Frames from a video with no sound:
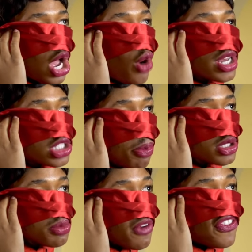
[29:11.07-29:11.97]
We're supposed
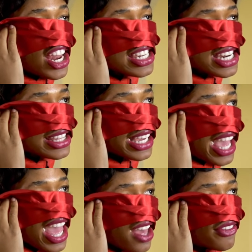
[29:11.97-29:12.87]
to be flattening the
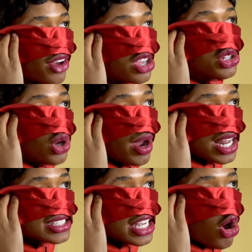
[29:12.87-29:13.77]
curve. You don't want to
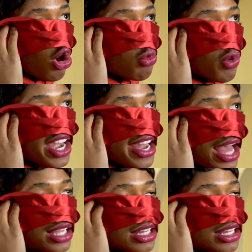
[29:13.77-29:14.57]
stay home, we're not.